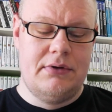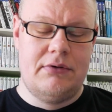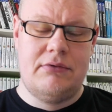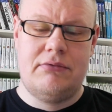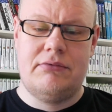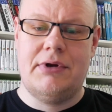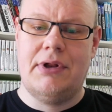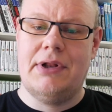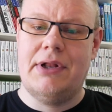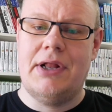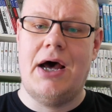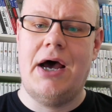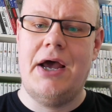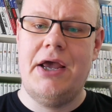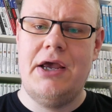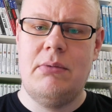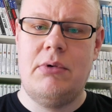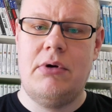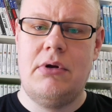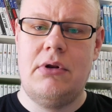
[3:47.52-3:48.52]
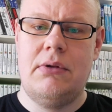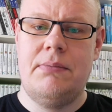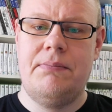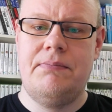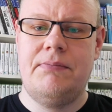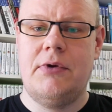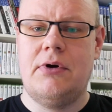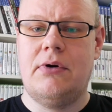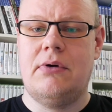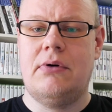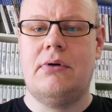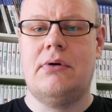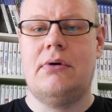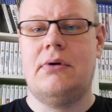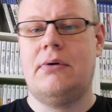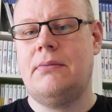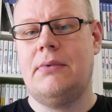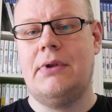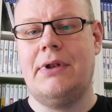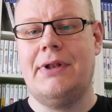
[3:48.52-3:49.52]
reliable, or
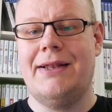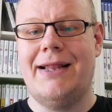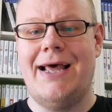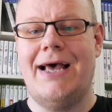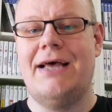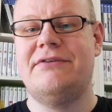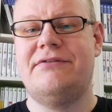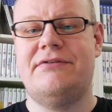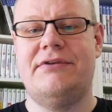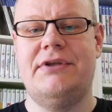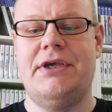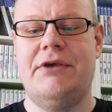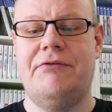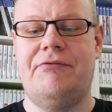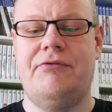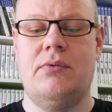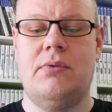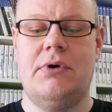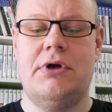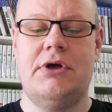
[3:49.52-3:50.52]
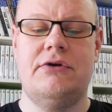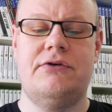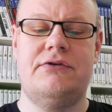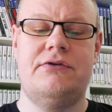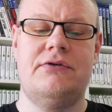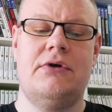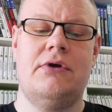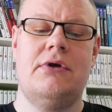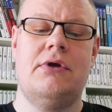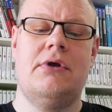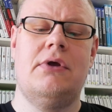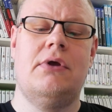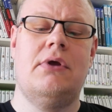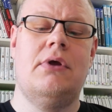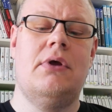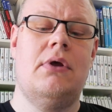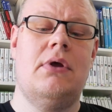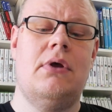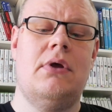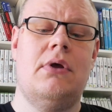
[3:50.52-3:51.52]
lasting if you wish.
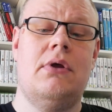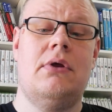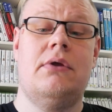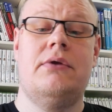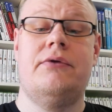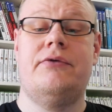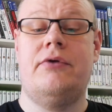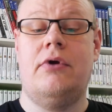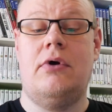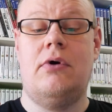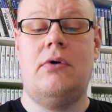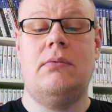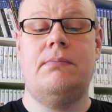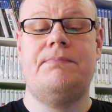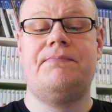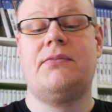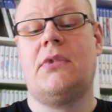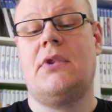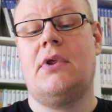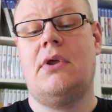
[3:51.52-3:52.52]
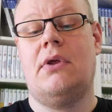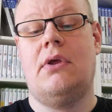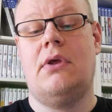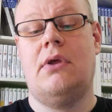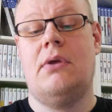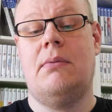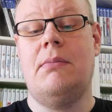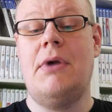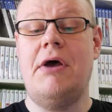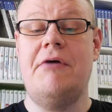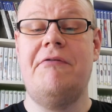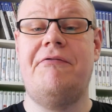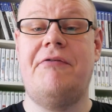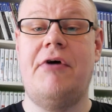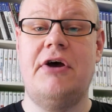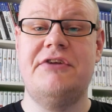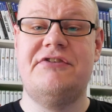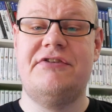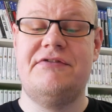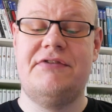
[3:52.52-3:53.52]
So, my
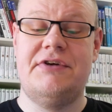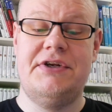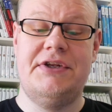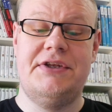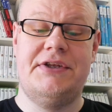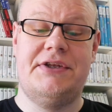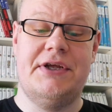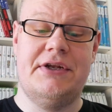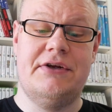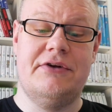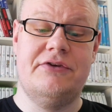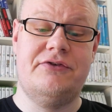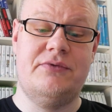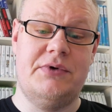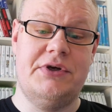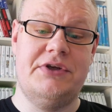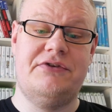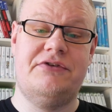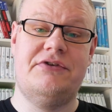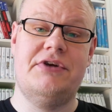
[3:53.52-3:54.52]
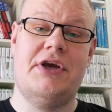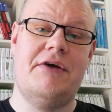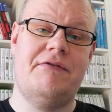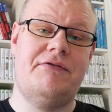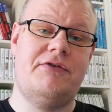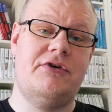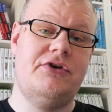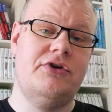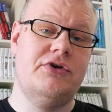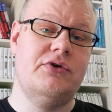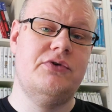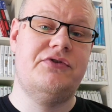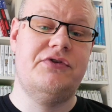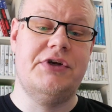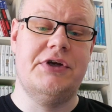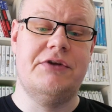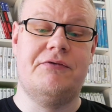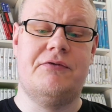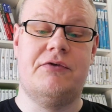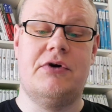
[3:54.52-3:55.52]
thoughts of the Nintendo Switch after using
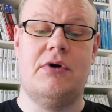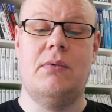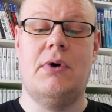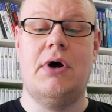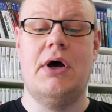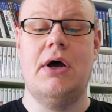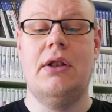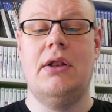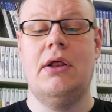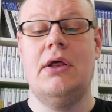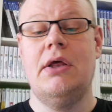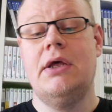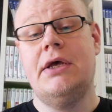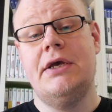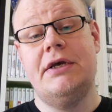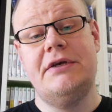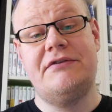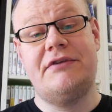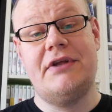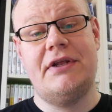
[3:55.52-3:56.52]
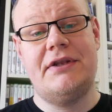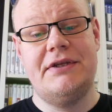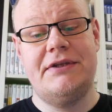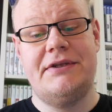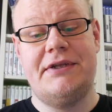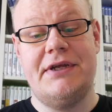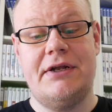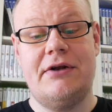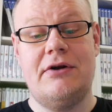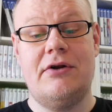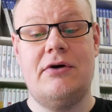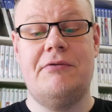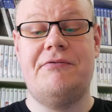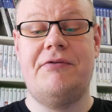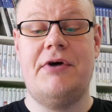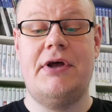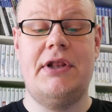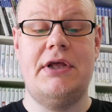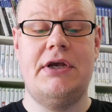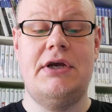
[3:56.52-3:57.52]
it for a while is that Nintendo
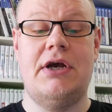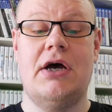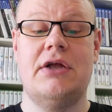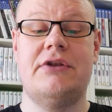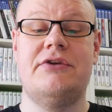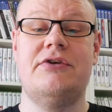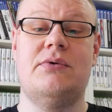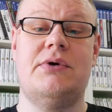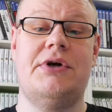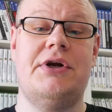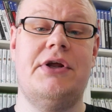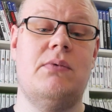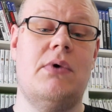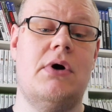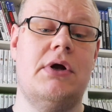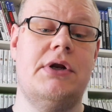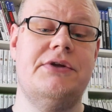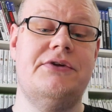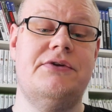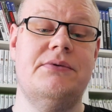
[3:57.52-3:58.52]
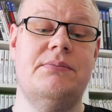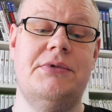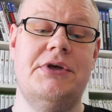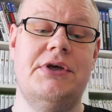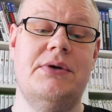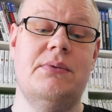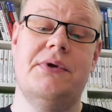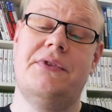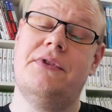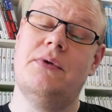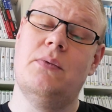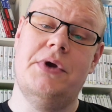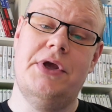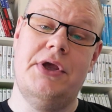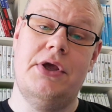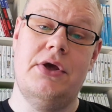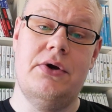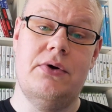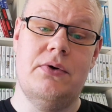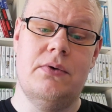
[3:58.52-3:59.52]
finally got to where they wanted to be with the Wii
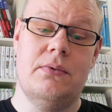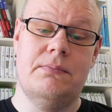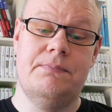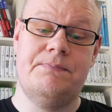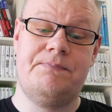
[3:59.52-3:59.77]
U.